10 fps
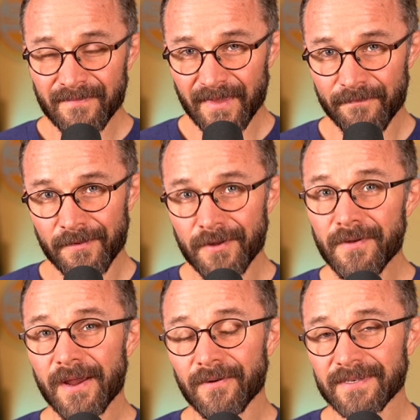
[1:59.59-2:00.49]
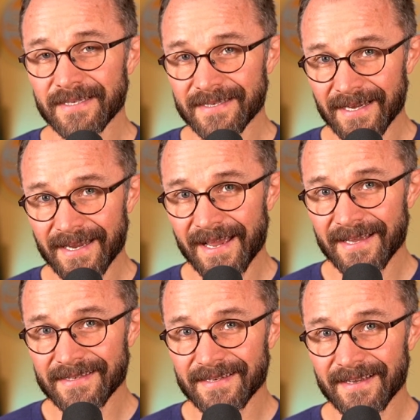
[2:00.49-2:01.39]
If you're new here to
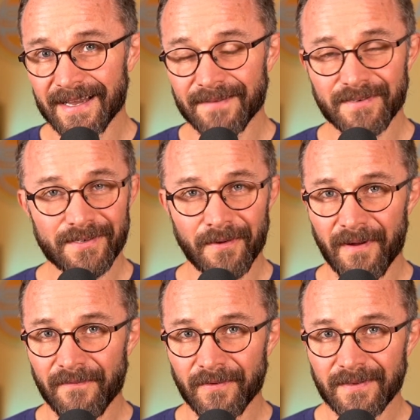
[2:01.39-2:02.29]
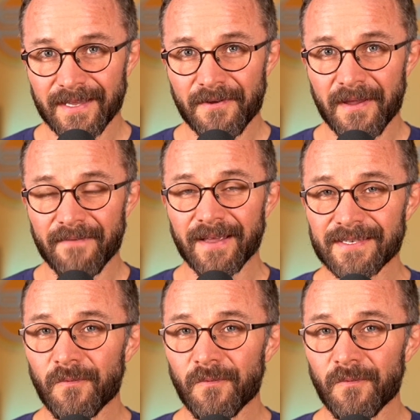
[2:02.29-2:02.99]
SunCast, I'm so grateful that you're giving